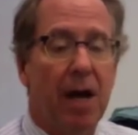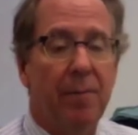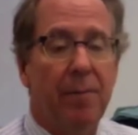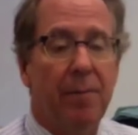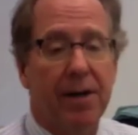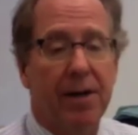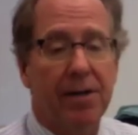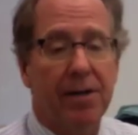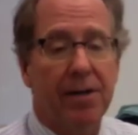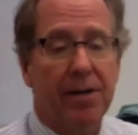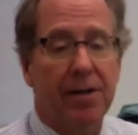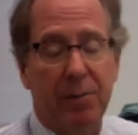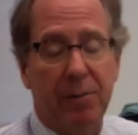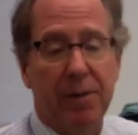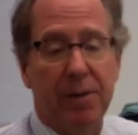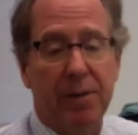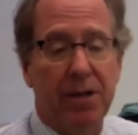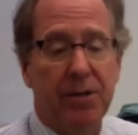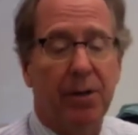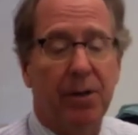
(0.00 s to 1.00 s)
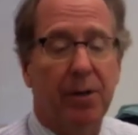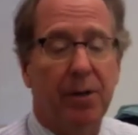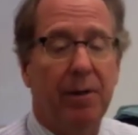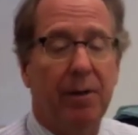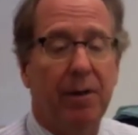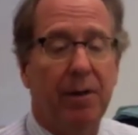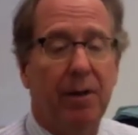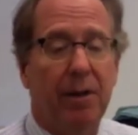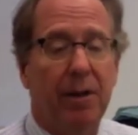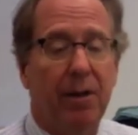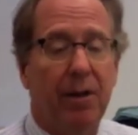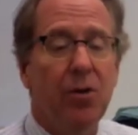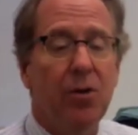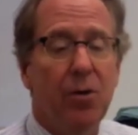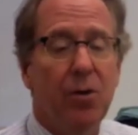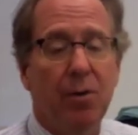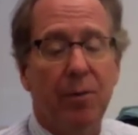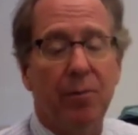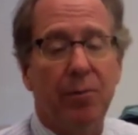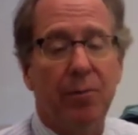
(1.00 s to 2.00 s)
these compounds have the potential to
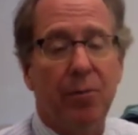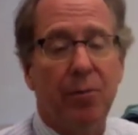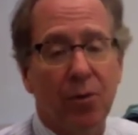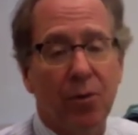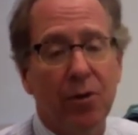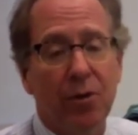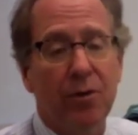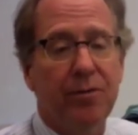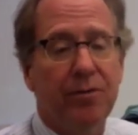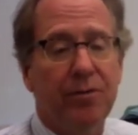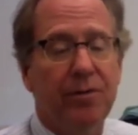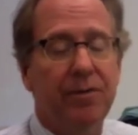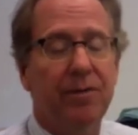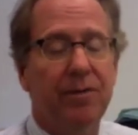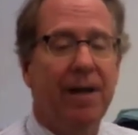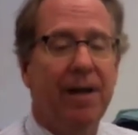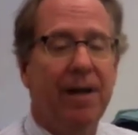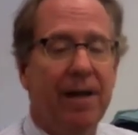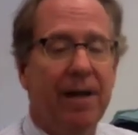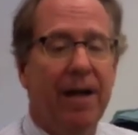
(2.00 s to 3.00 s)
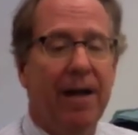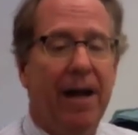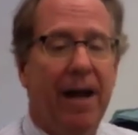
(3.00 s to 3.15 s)
be a new, improved